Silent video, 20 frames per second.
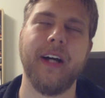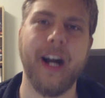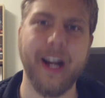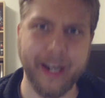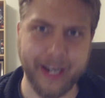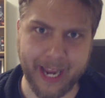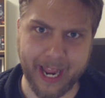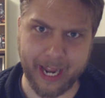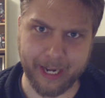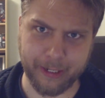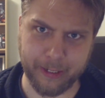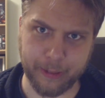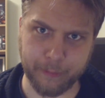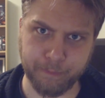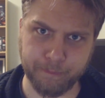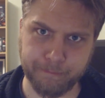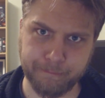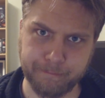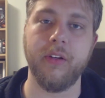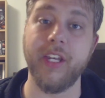again.
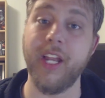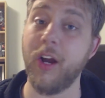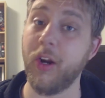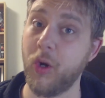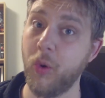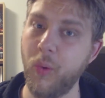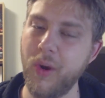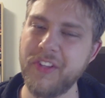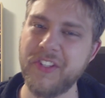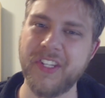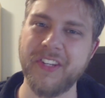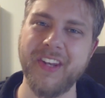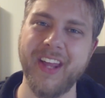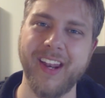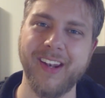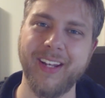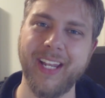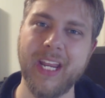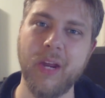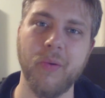Now
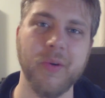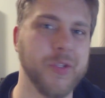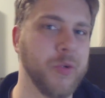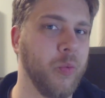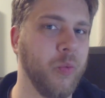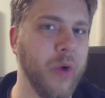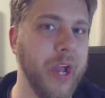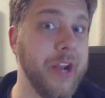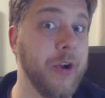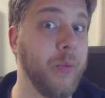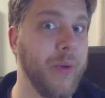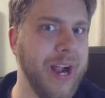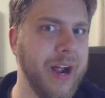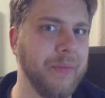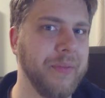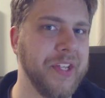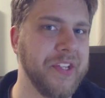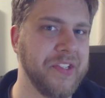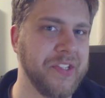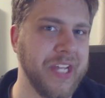coincidentally, it was right
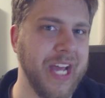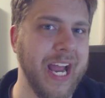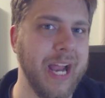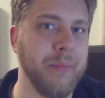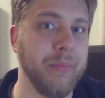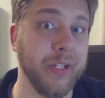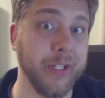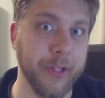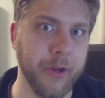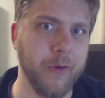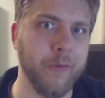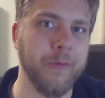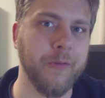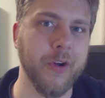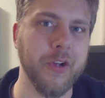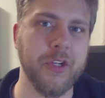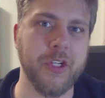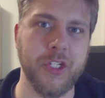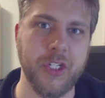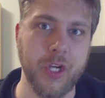around this time
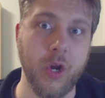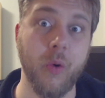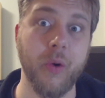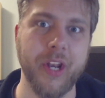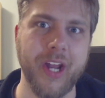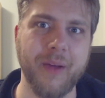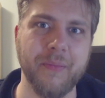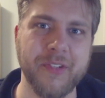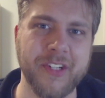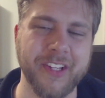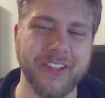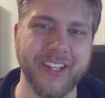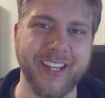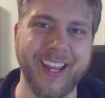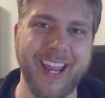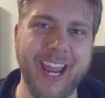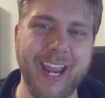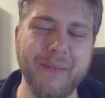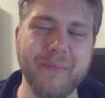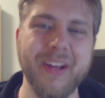Littlefoot showed up to the
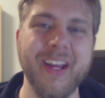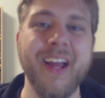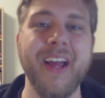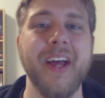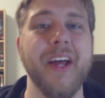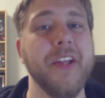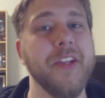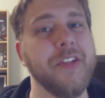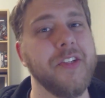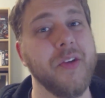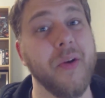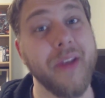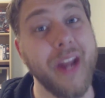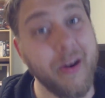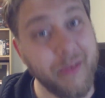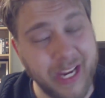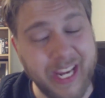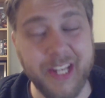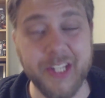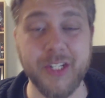game, so
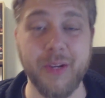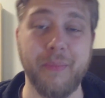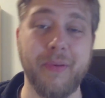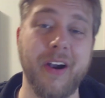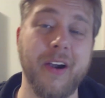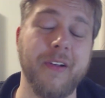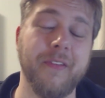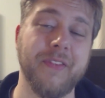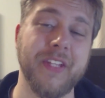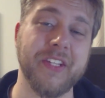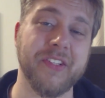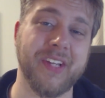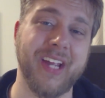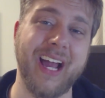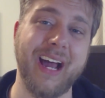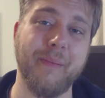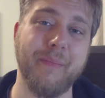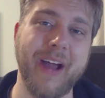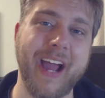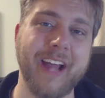now he's a part of this
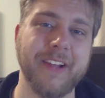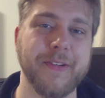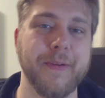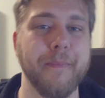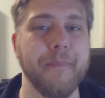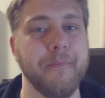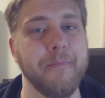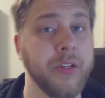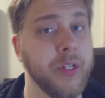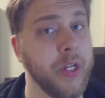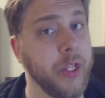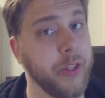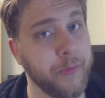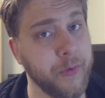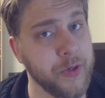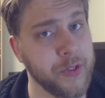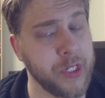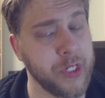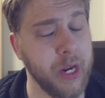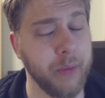combat. Now the
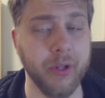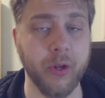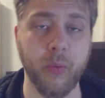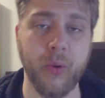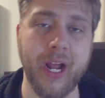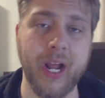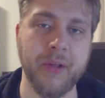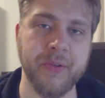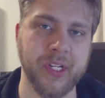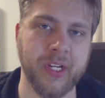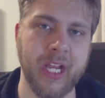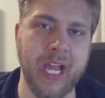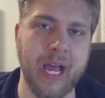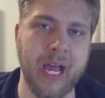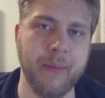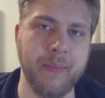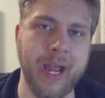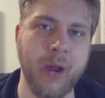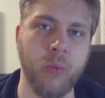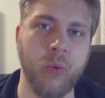first couple of rounds of
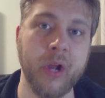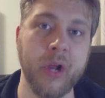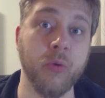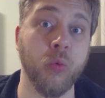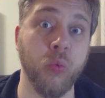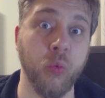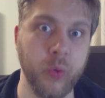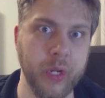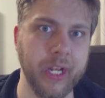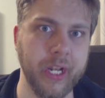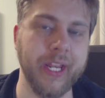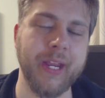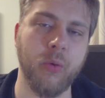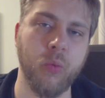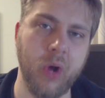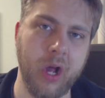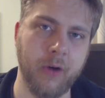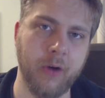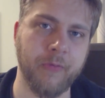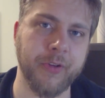combat went really
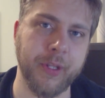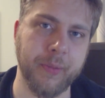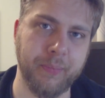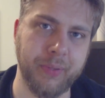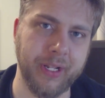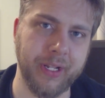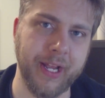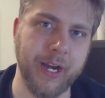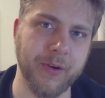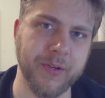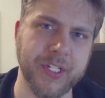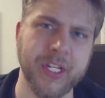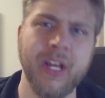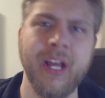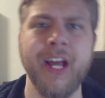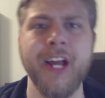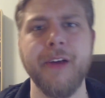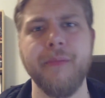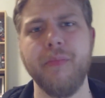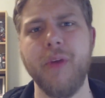well for the players,
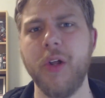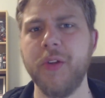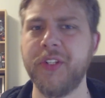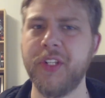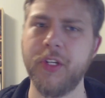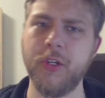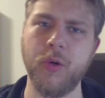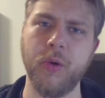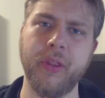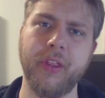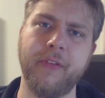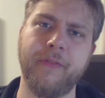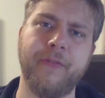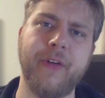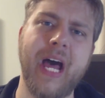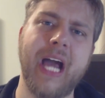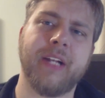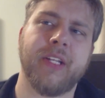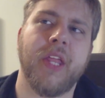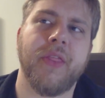mostly due to the
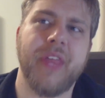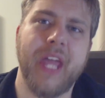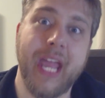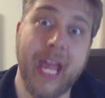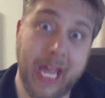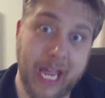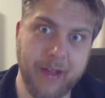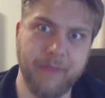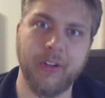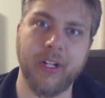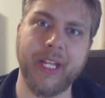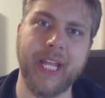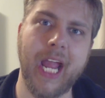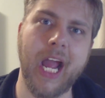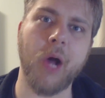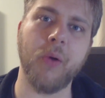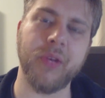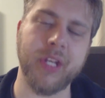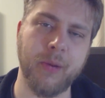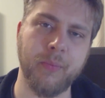fact that they heavily
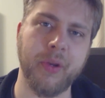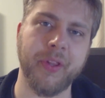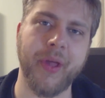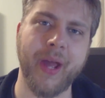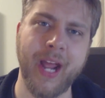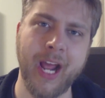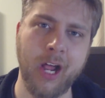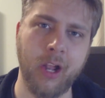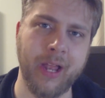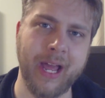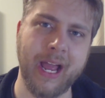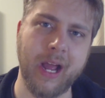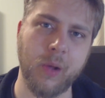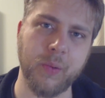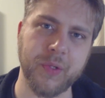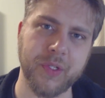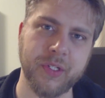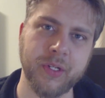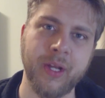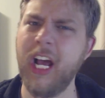outnumber the
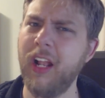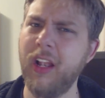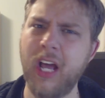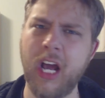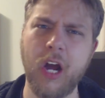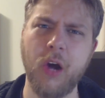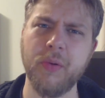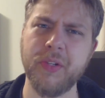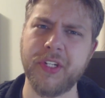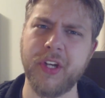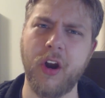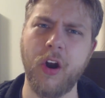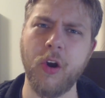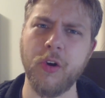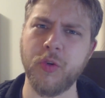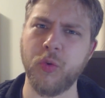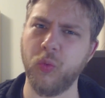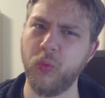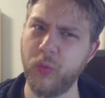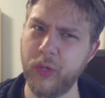Hellhounds. Hellhounds
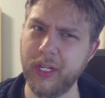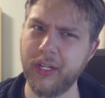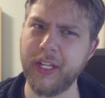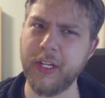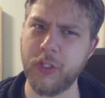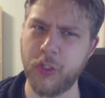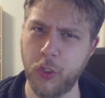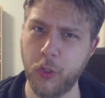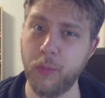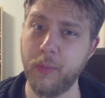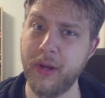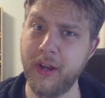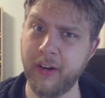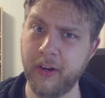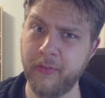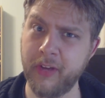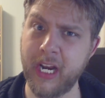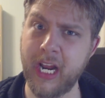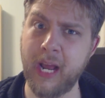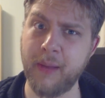aren't really too
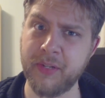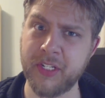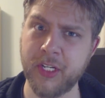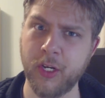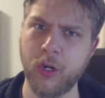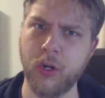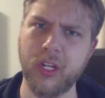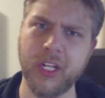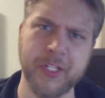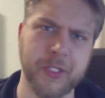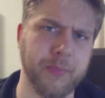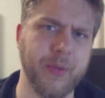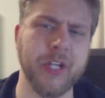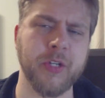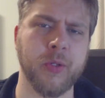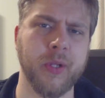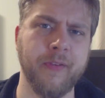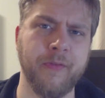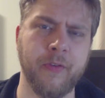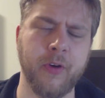big of an obstacle,
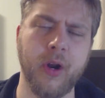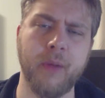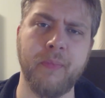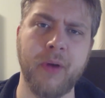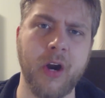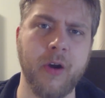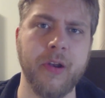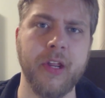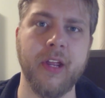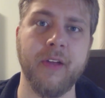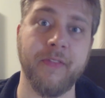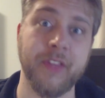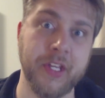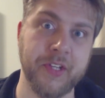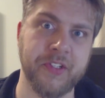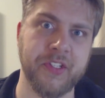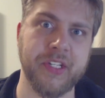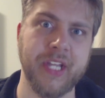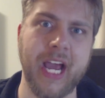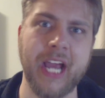especially for a party of
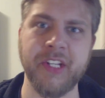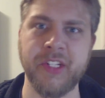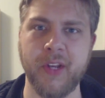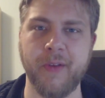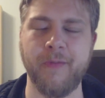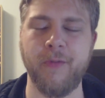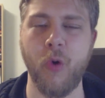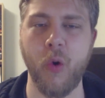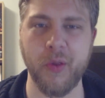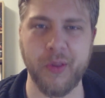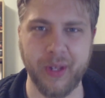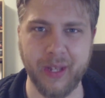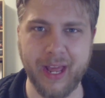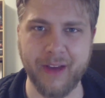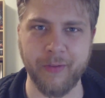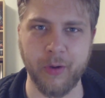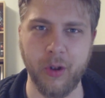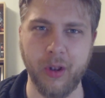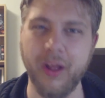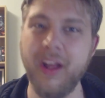this size at 4th
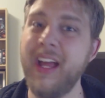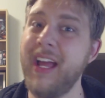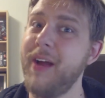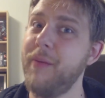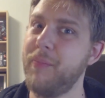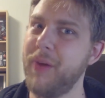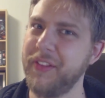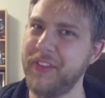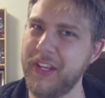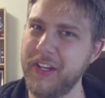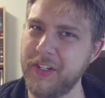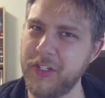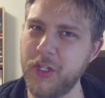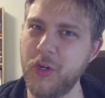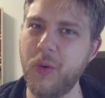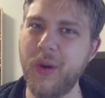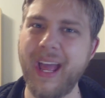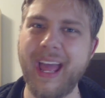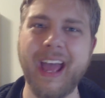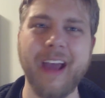level, but they
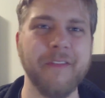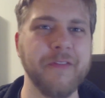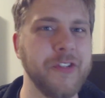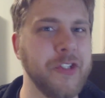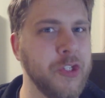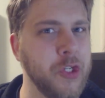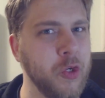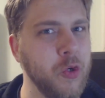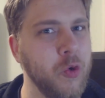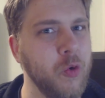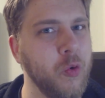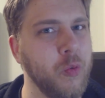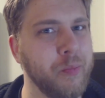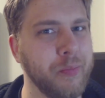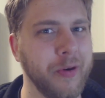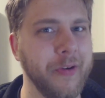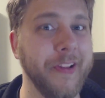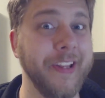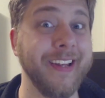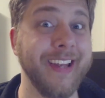do have two
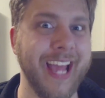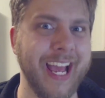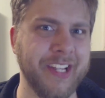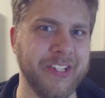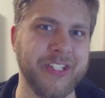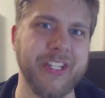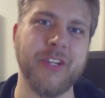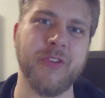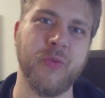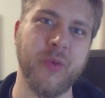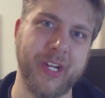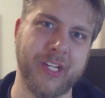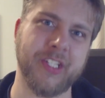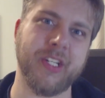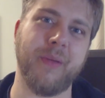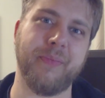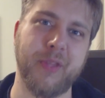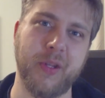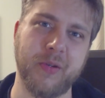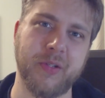pretty nasty
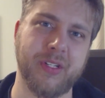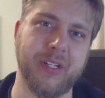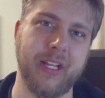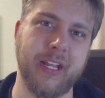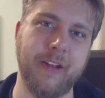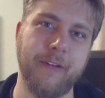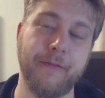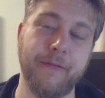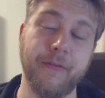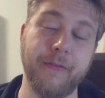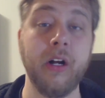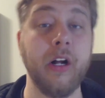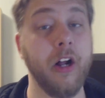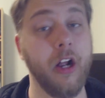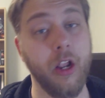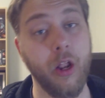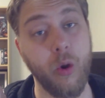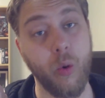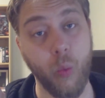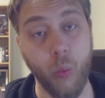tricks up their sleeve.
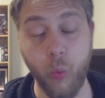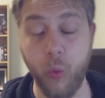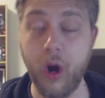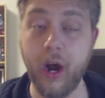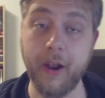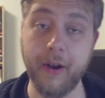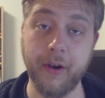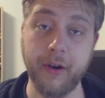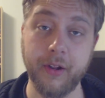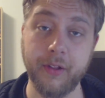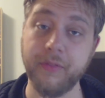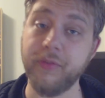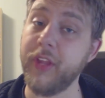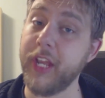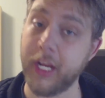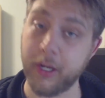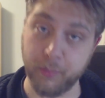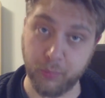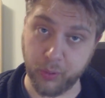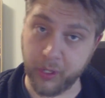One,
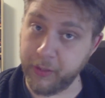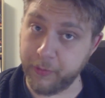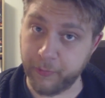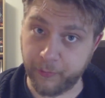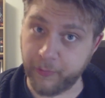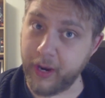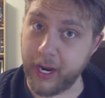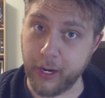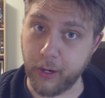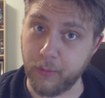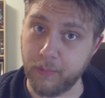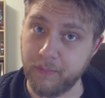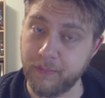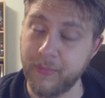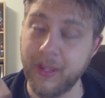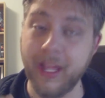they can breathe fire.